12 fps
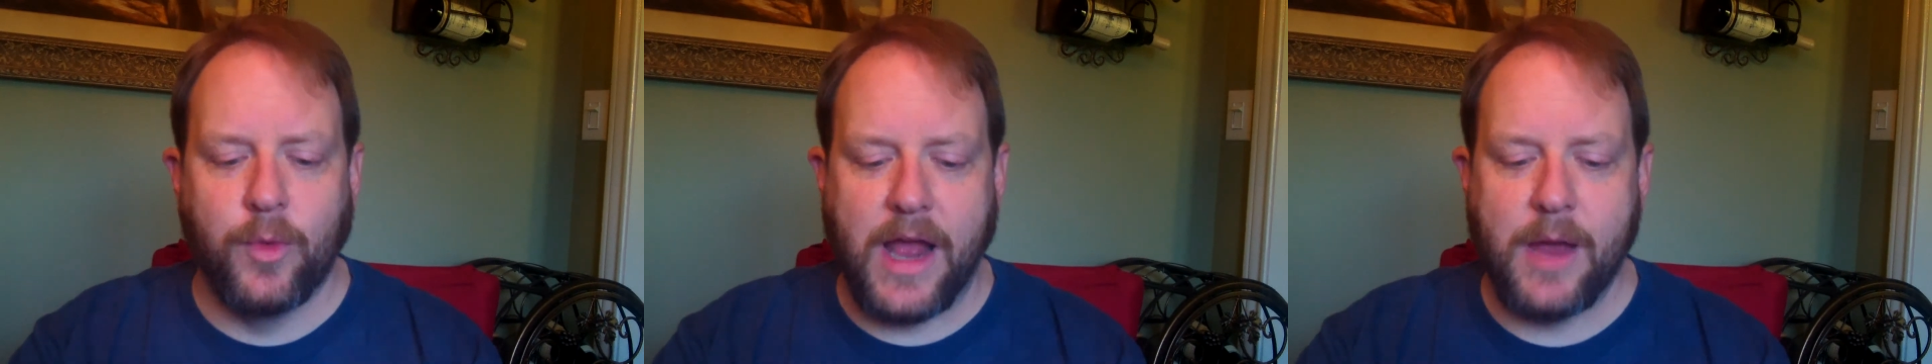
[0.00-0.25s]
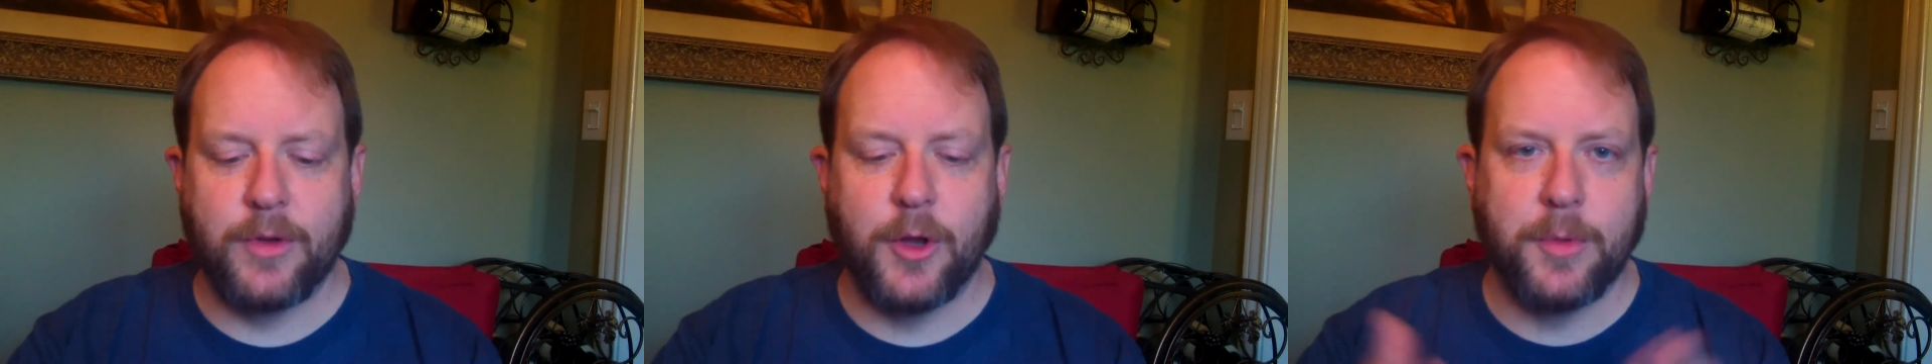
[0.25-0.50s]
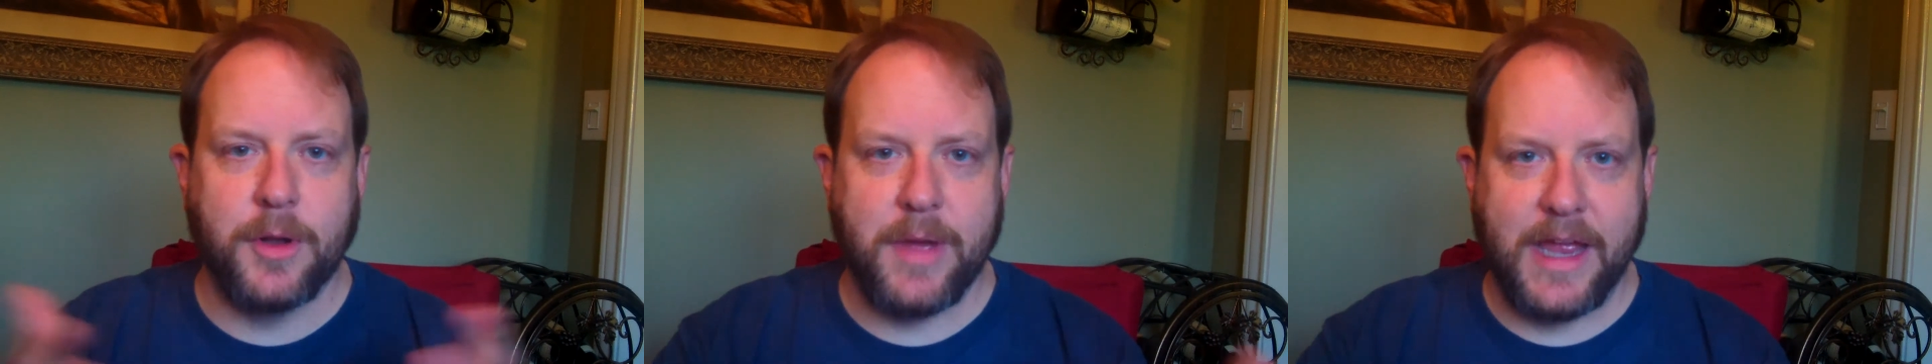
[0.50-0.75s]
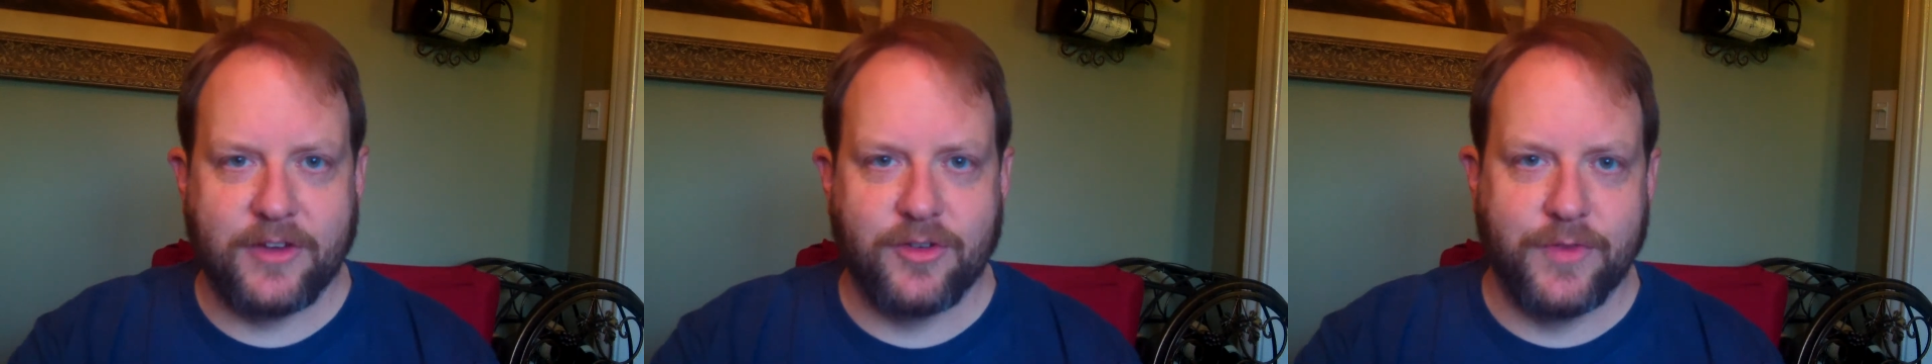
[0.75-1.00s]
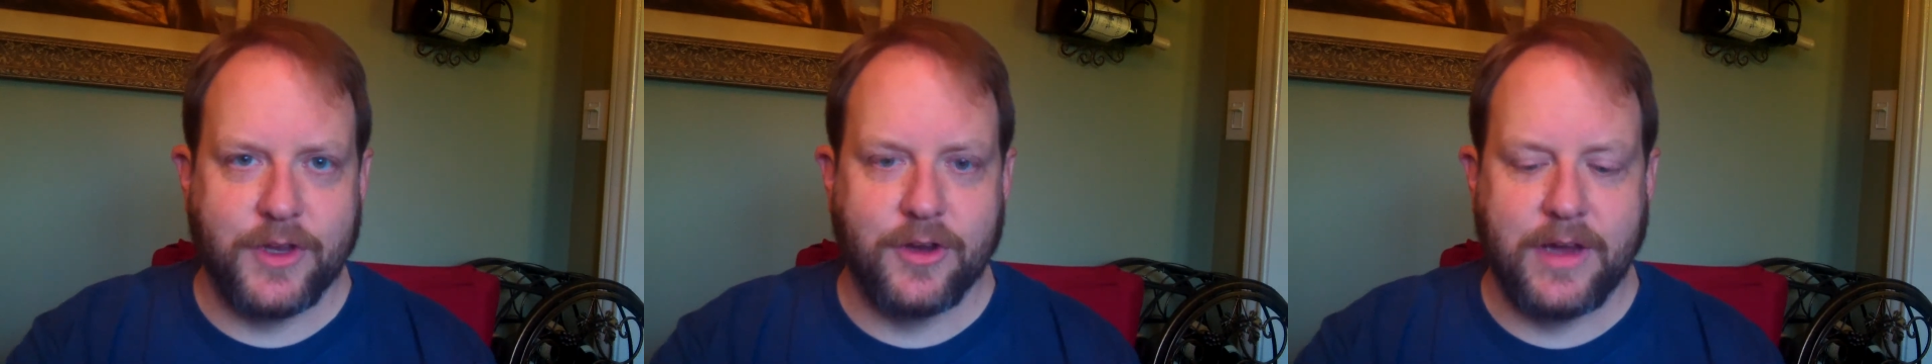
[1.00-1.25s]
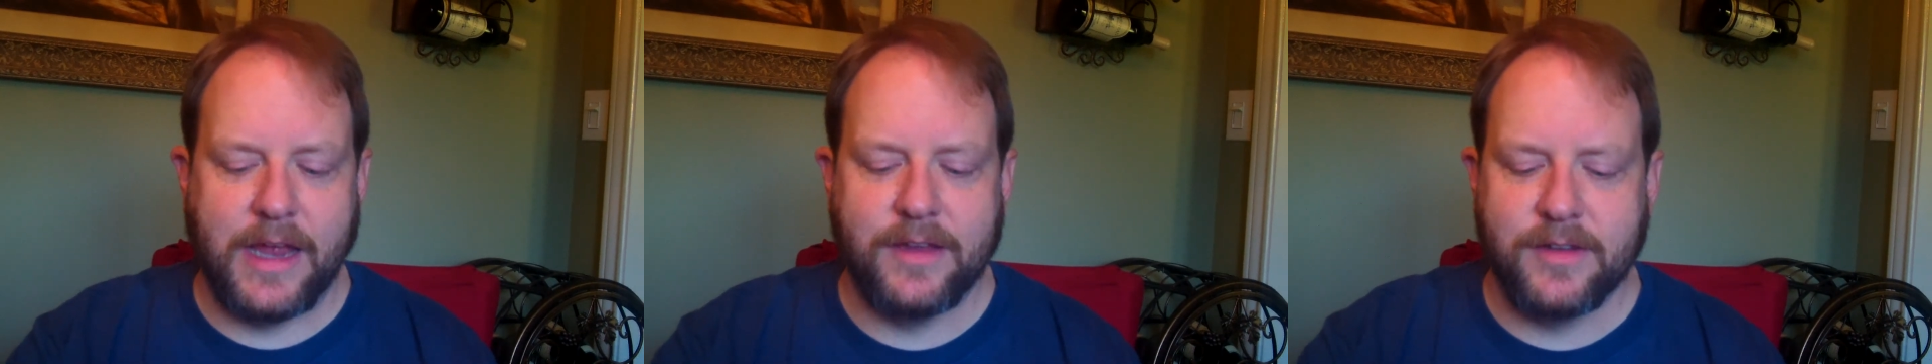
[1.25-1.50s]
when I would open up my action
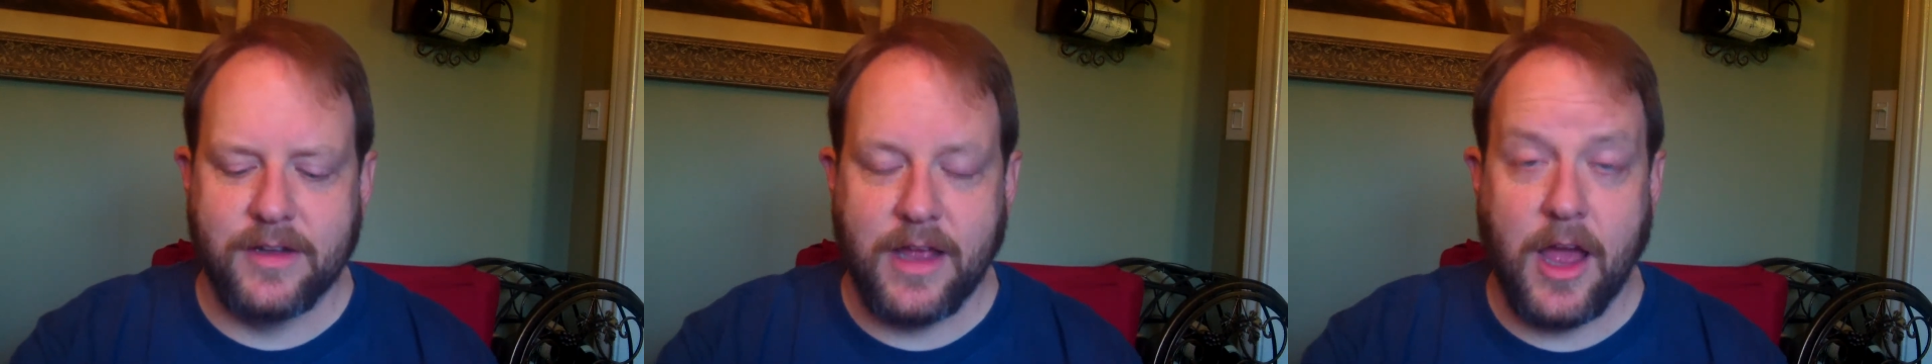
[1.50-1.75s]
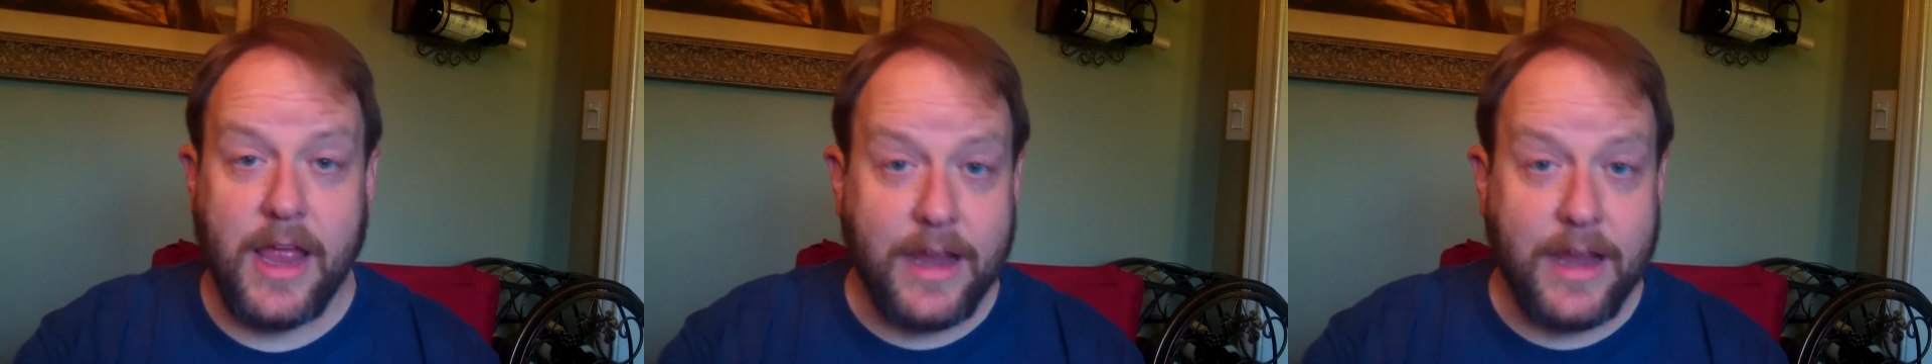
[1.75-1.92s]
figure case and